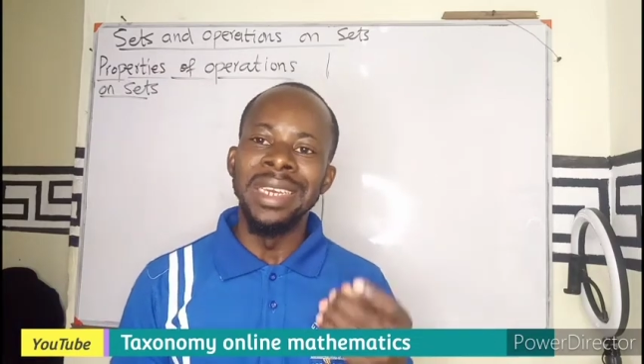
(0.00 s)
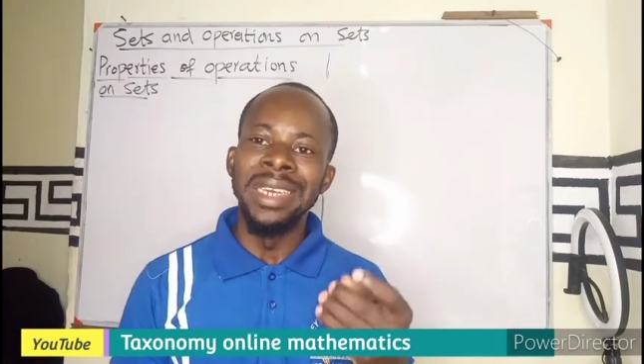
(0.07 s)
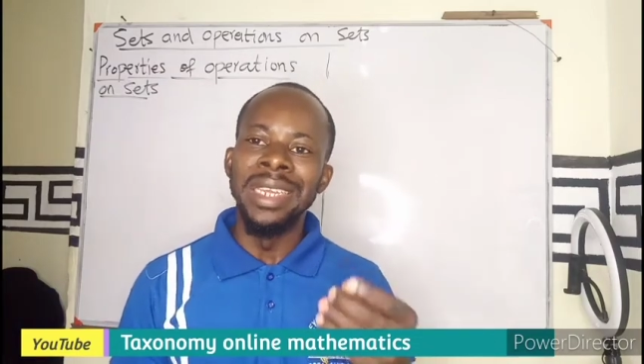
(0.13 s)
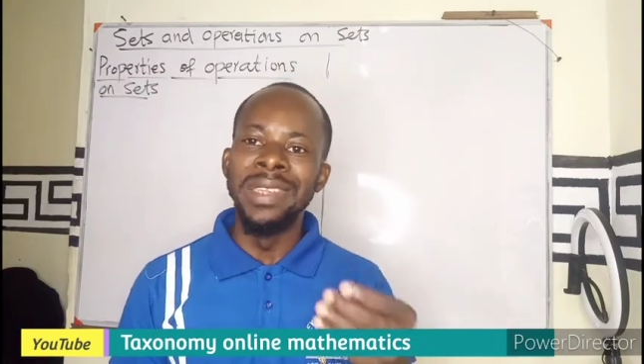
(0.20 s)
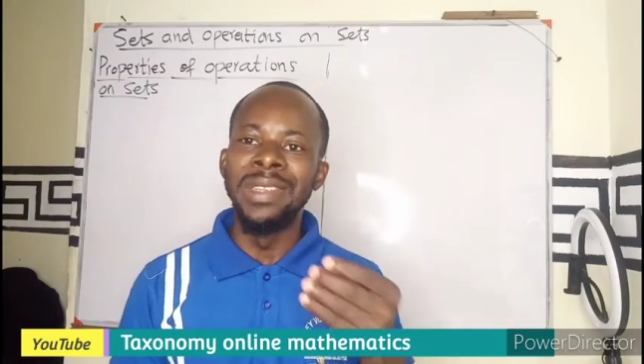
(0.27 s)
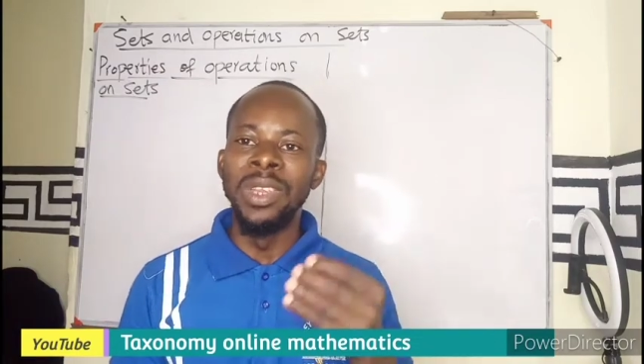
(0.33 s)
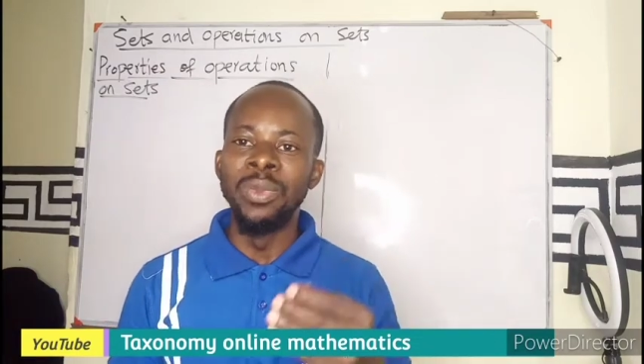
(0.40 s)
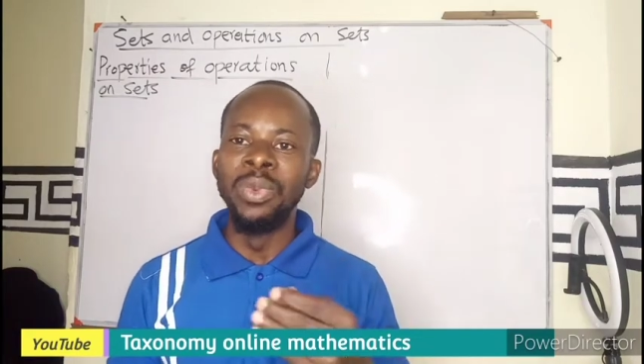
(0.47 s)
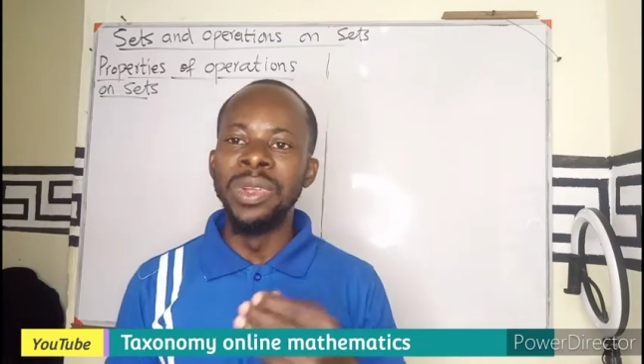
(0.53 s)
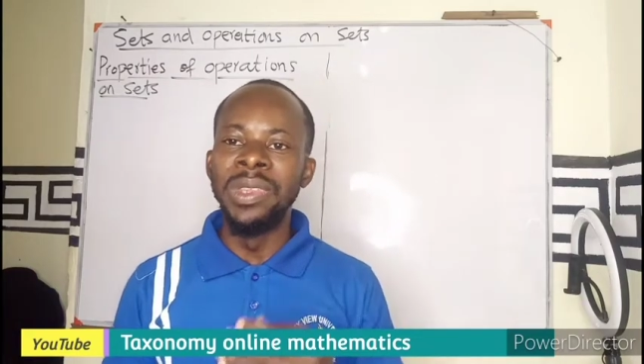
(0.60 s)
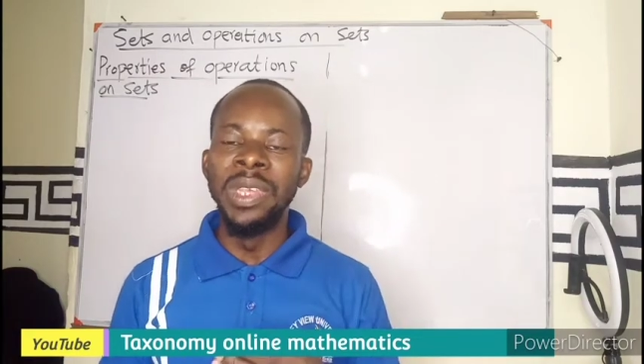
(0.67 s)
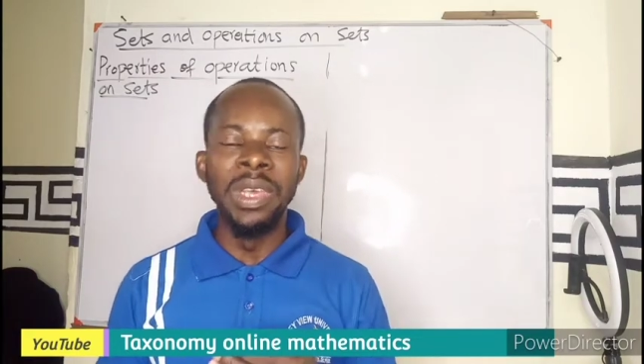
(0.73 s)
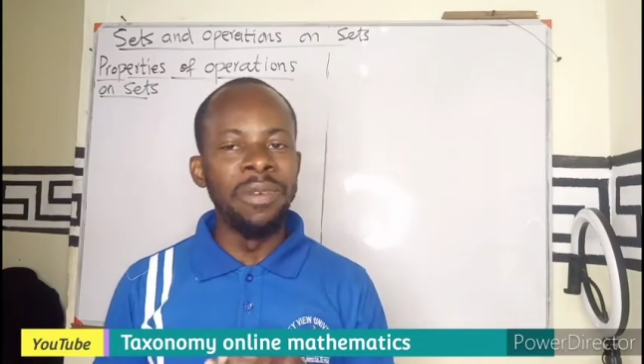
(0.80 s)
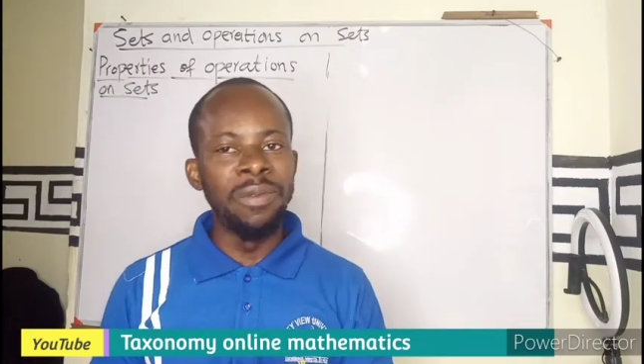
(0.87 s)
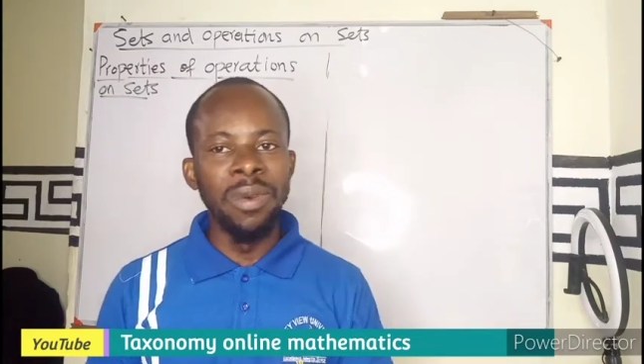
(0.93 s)

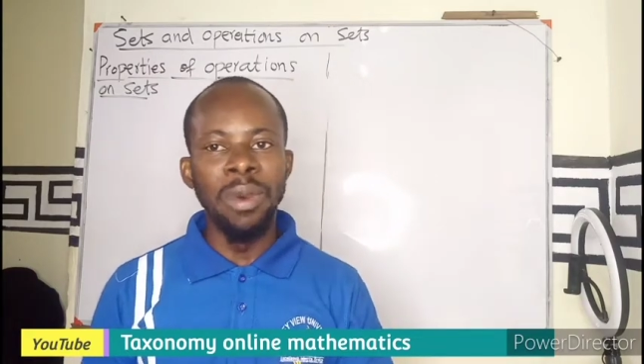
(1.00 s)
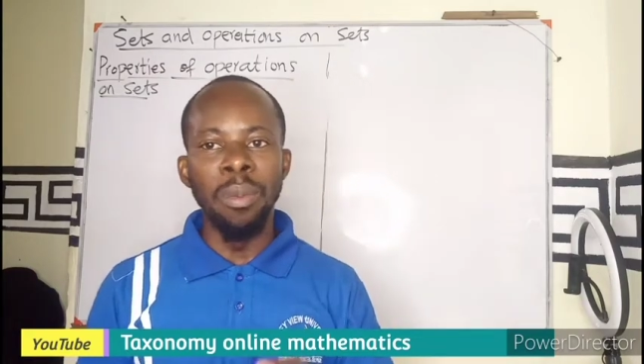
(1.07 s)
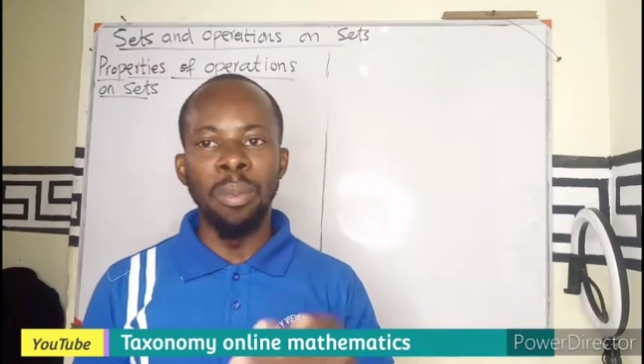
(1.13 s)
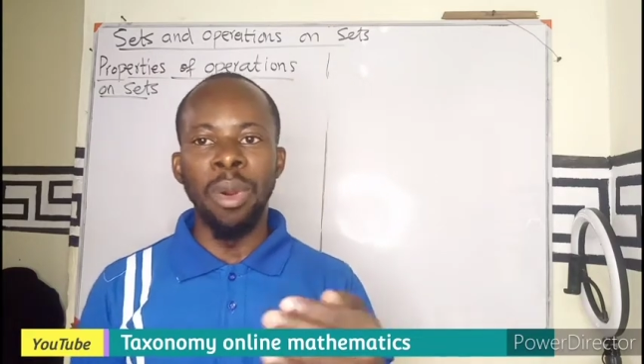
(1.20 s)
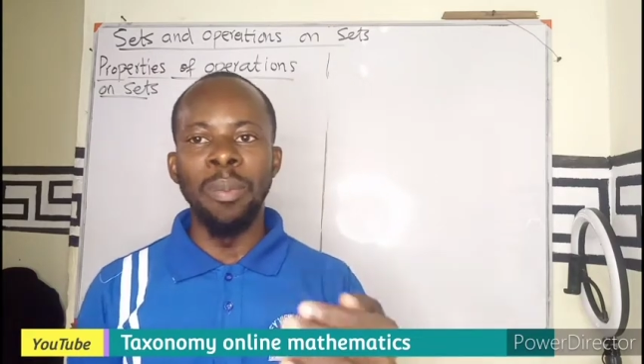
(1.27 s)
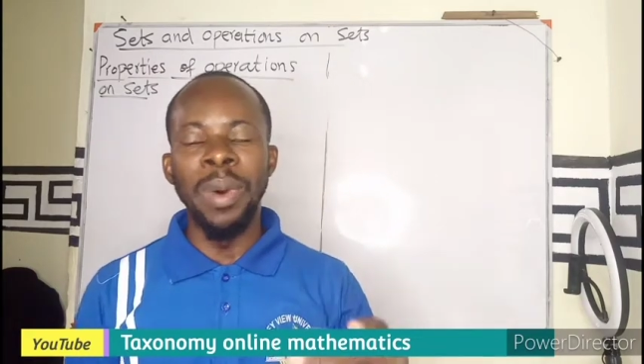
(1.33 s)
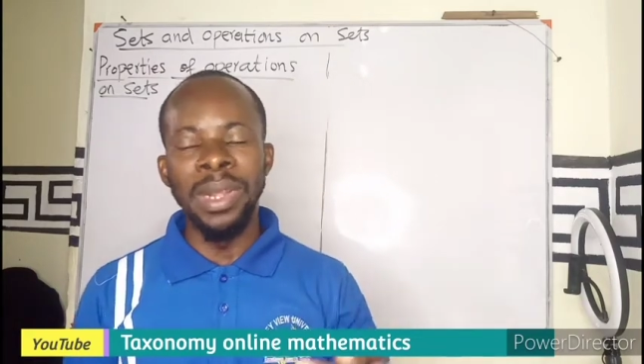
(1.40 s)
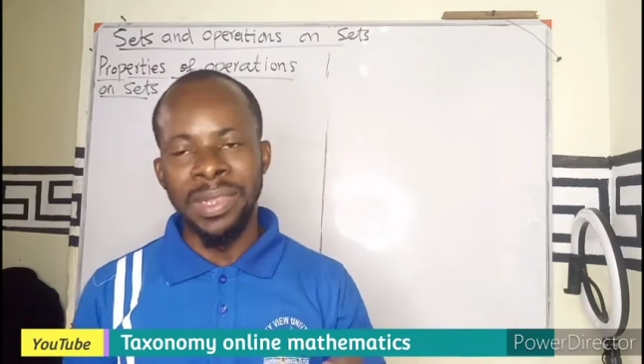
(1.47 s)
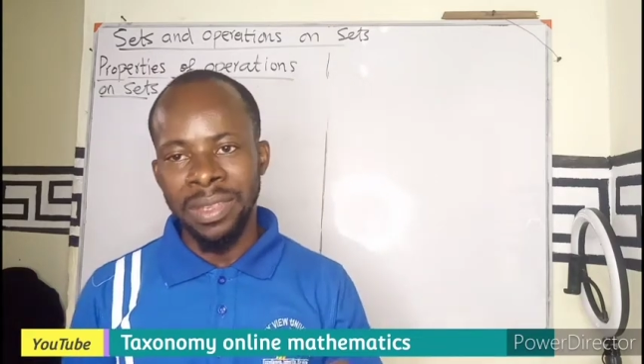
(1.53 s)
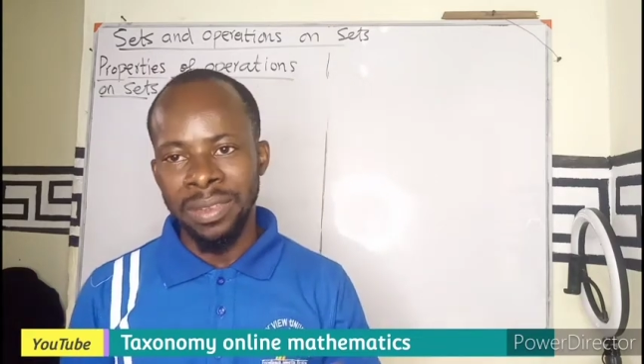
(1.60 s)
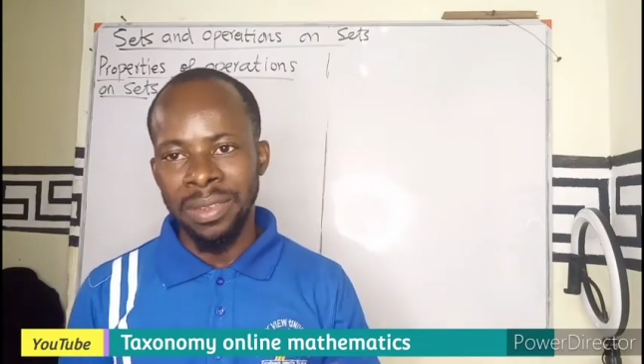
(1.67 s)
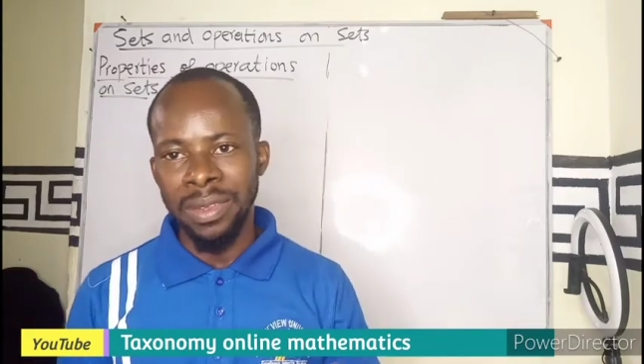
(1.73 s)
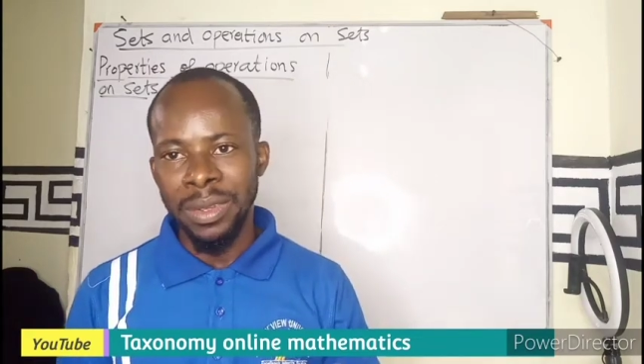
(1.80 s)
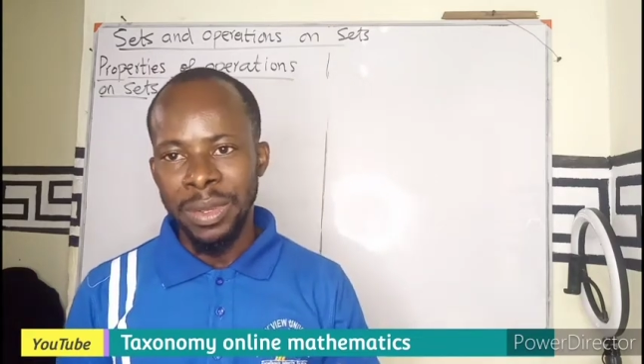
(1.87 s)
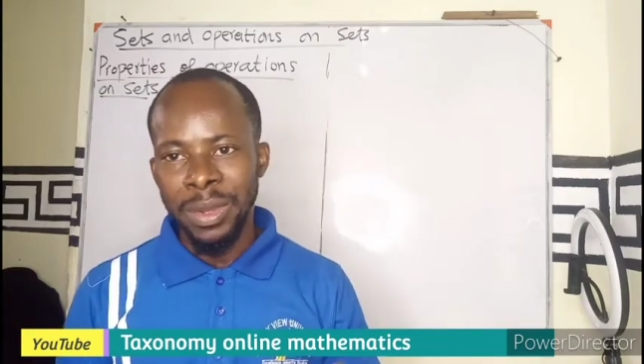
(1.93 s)
distributive
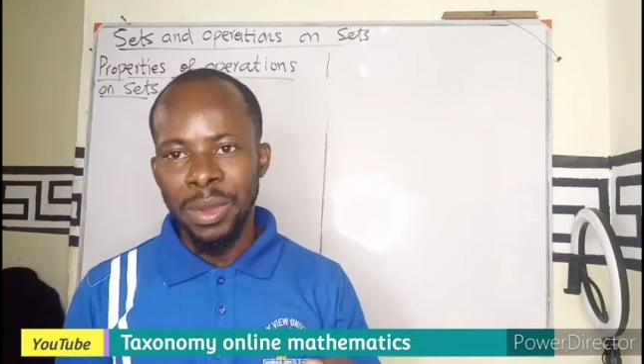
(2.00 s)
properties.